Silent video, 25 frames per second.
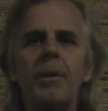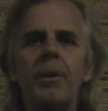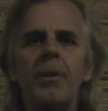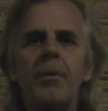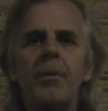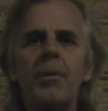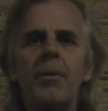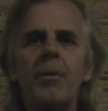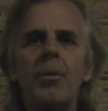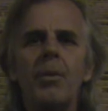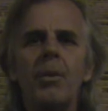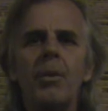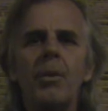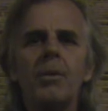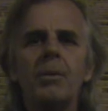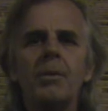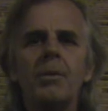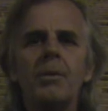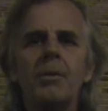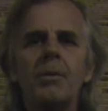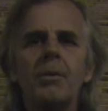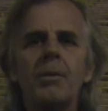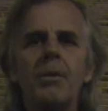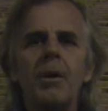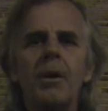different woods
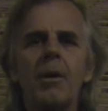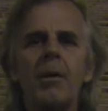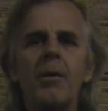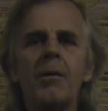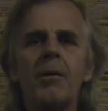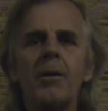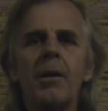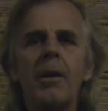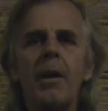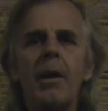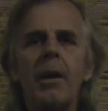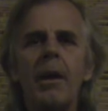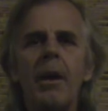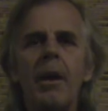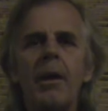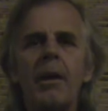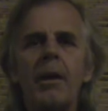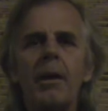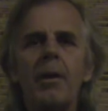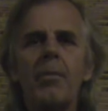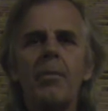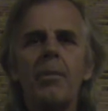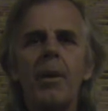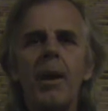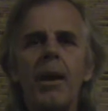and stuff and
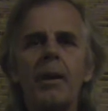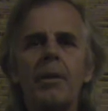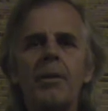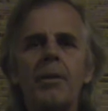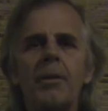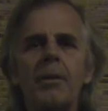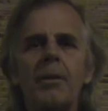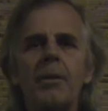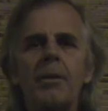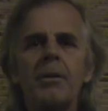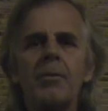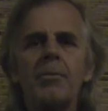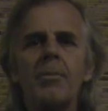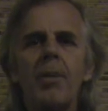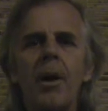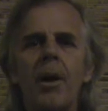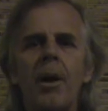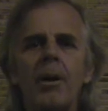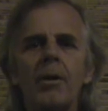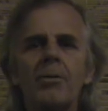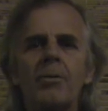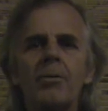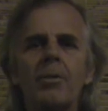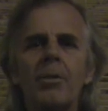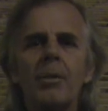get back to these
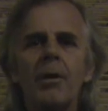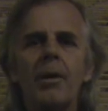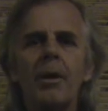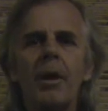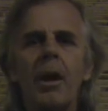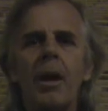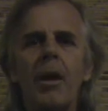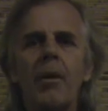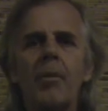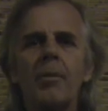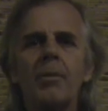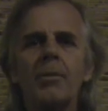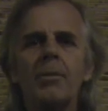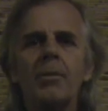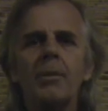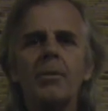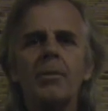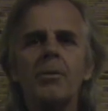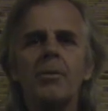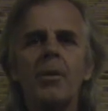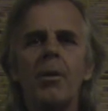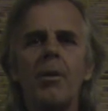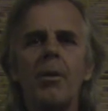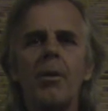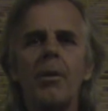spots where the cannabis
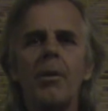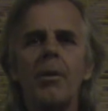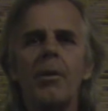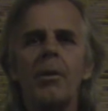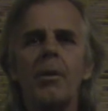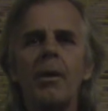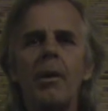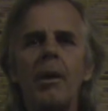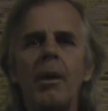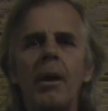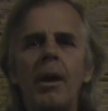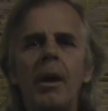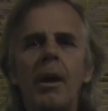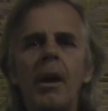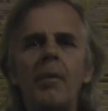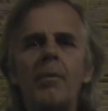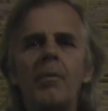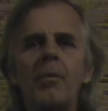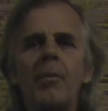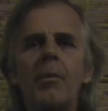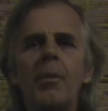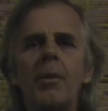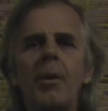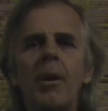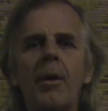is growing.
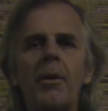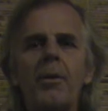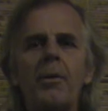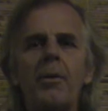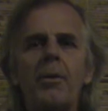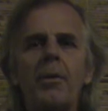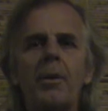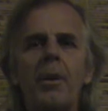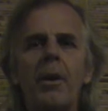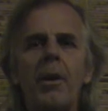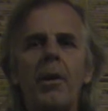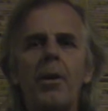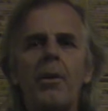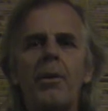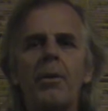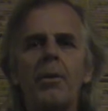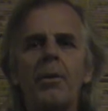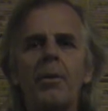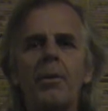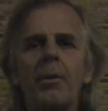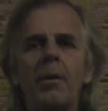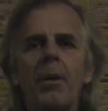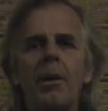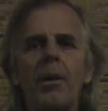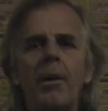Even when they do an
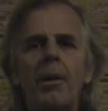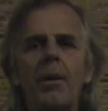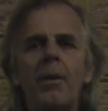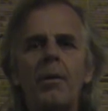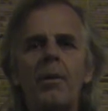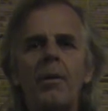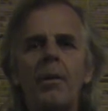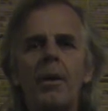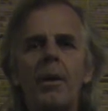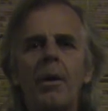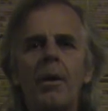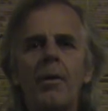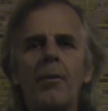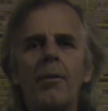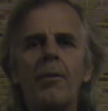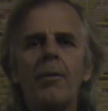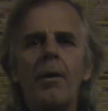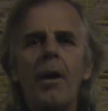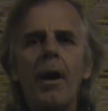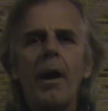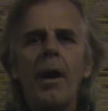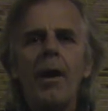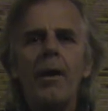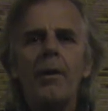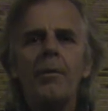aerial uh,
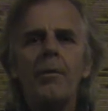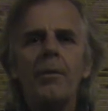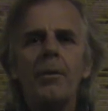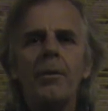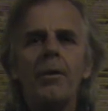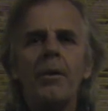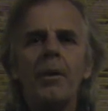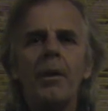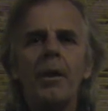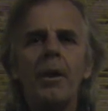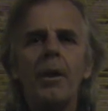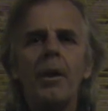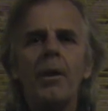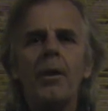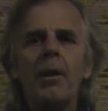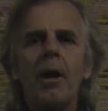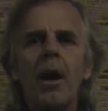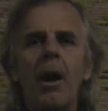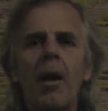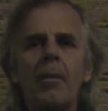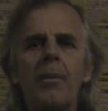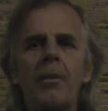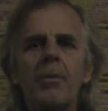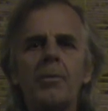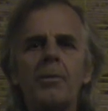find with the
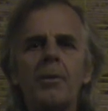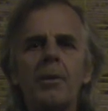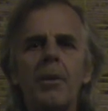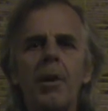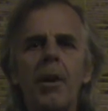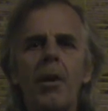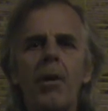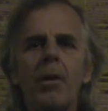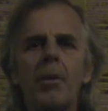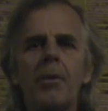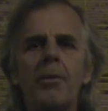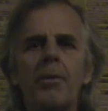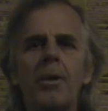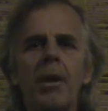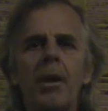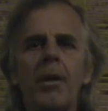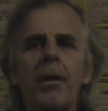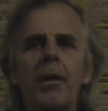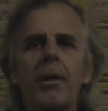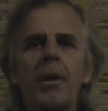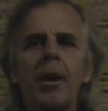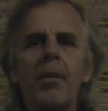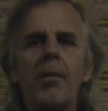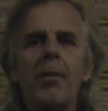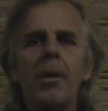helicopters and all and try
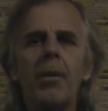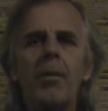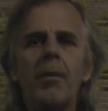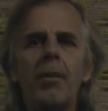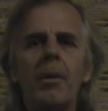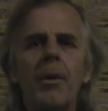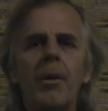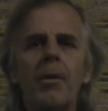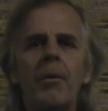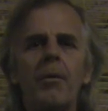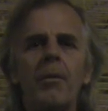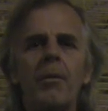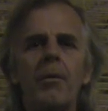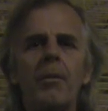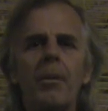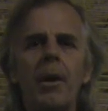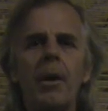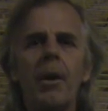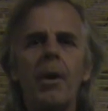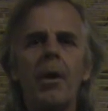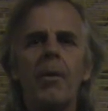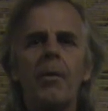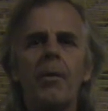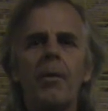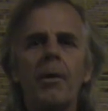to come in there from the
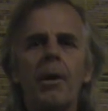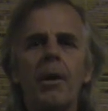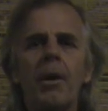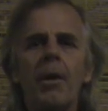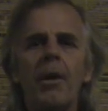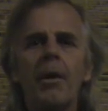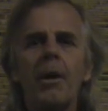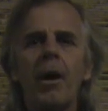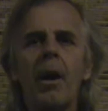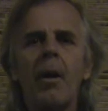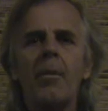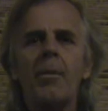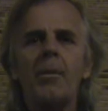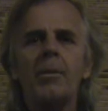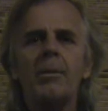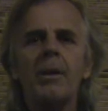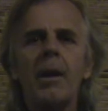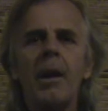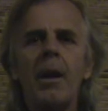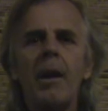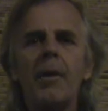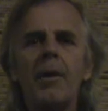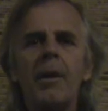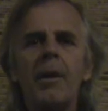air with the helicopters,